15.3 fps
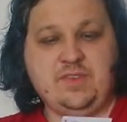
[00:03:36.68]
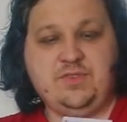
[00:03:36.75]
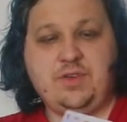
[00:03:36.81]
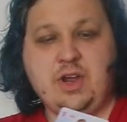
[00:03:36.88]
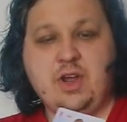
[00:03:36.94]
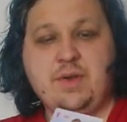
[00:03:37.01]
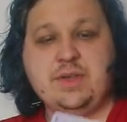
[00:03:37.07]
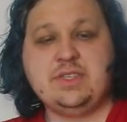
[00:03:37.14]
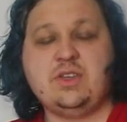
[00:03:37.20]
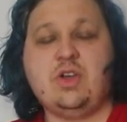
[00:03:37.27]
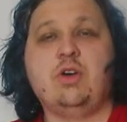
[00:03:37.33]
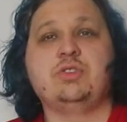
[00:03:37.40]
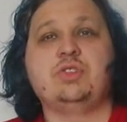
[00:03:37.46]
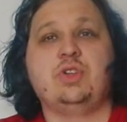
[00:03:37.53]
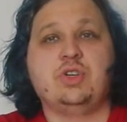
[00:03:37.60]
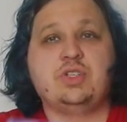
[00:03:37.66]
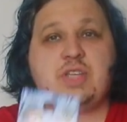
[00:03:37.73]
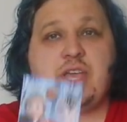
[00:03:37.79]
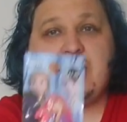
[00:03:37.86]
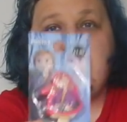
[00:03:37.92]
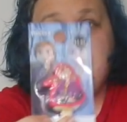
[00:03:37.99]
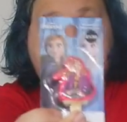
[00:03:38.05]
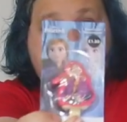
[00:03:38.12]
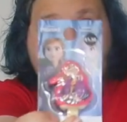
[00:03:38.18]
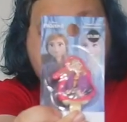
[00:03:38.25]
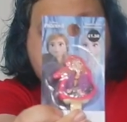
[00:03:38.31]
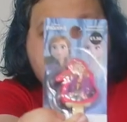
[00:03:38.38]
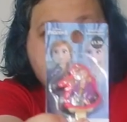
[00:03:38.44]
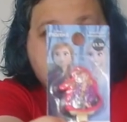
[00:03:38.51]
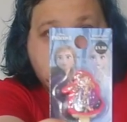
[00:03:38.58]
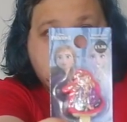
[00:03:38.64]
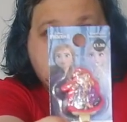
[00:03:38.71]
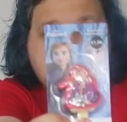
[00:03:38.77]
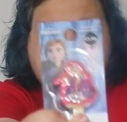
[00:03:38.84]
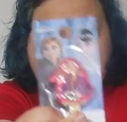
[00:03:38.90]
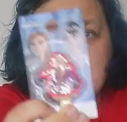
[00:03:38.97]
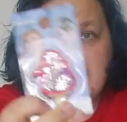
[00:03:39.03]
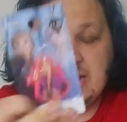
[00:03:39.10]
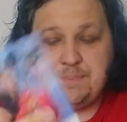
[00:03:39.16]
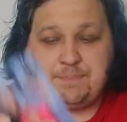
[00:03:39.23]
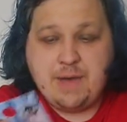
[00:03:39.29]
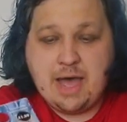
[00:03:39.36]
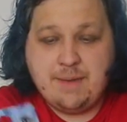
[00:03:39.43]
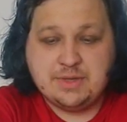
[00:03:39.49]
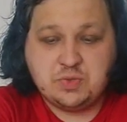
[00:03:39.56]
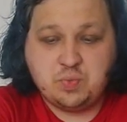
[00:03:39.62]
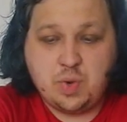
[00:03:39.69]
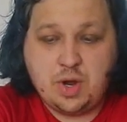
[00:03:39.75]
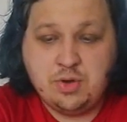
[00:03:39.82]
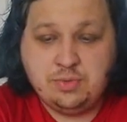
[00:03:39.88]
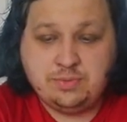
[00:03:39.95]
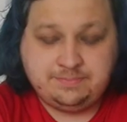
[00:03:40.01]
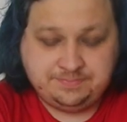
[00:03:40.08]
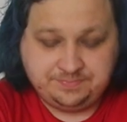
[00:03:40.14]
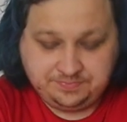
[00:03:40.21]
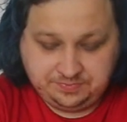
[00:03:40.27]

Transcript: Fragrance also looks like a Frozen 2 lip balm as well.